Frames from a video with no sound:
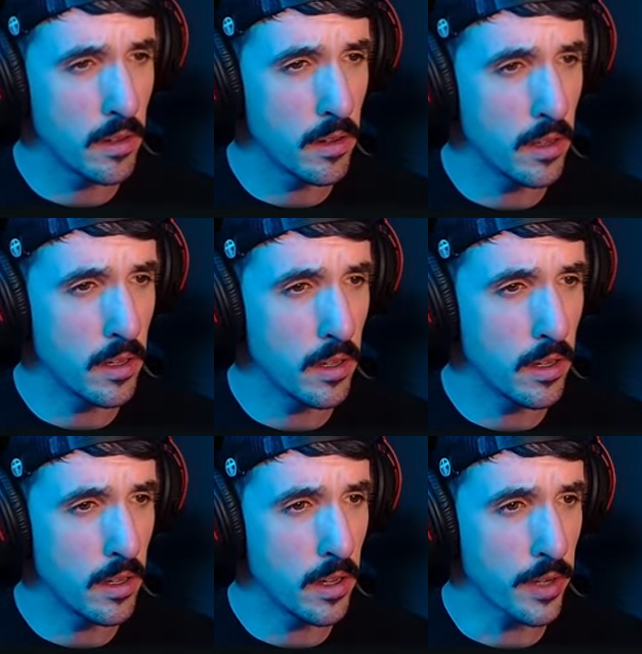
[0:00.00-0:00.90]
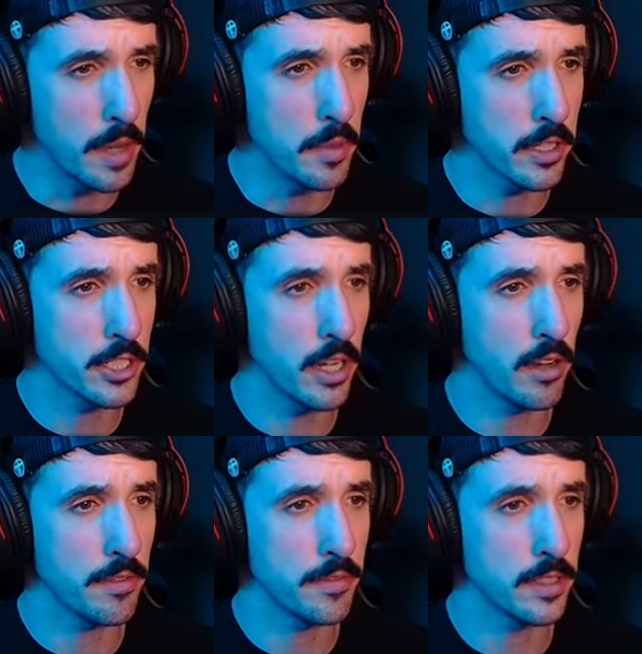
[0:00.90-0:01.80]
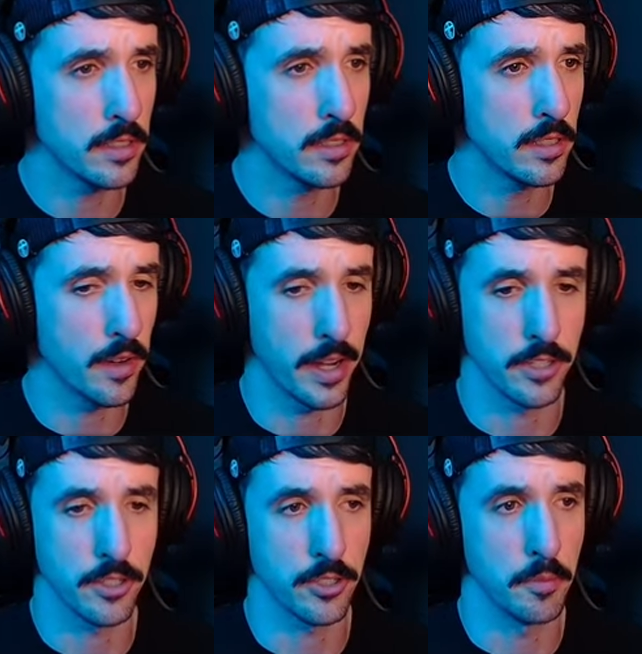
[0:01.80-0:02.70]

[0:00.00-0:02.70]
Uh, okay, bookshelf. Okay, so there's a